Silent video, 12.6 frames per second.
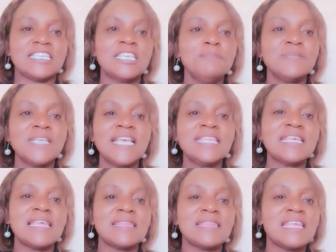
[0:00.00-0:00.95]
Keep saying
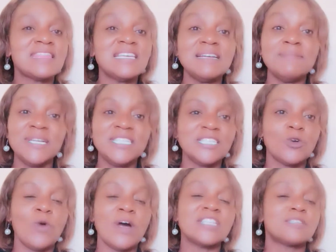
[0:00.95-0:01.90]
the, the three magic
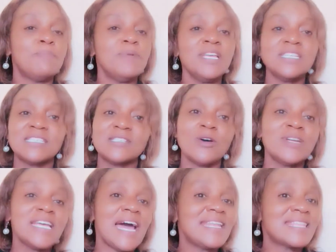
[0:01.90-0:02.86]
words, please,
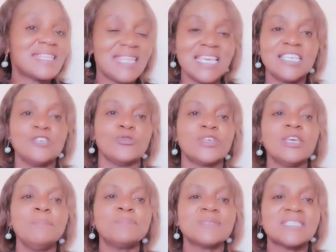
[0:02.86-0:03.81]
sorry, and thank you.
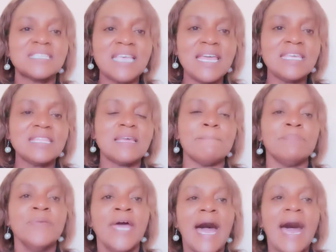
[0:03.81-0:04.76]
Keep saying them.
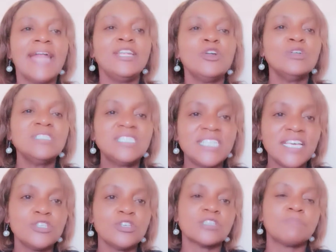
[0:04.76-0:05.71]
And don't
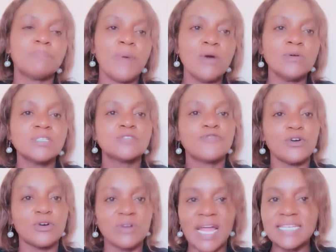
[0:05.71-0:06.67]
take your spouse
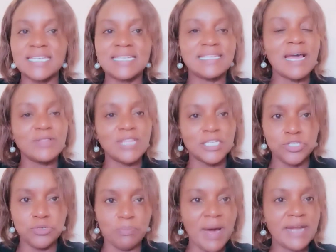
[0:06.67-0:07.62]
for granted now
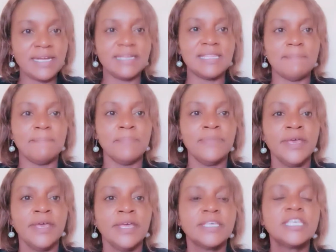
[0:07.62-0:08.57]
that you married married them.
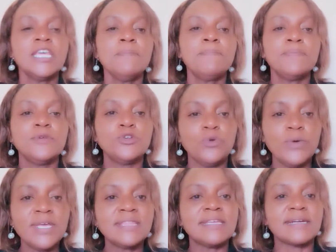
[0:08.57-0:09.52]
Keep
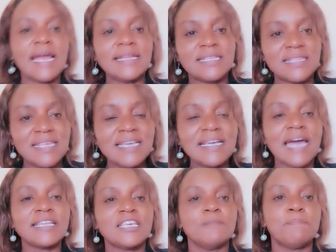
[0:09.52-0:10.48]
doing the right thing
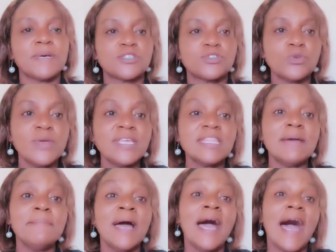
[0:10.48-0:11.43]
and keep pursuing
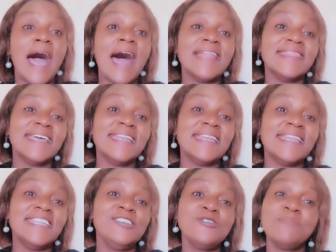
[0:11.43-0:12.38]
them and
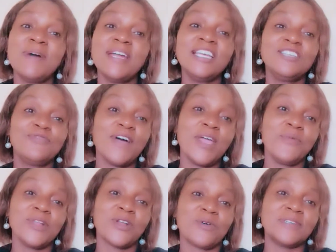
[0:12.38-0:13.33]
then your marriage fire
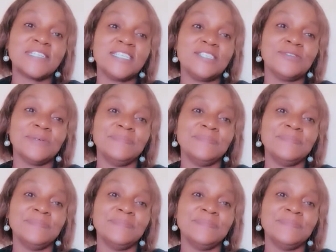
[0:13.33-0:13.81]
will continue.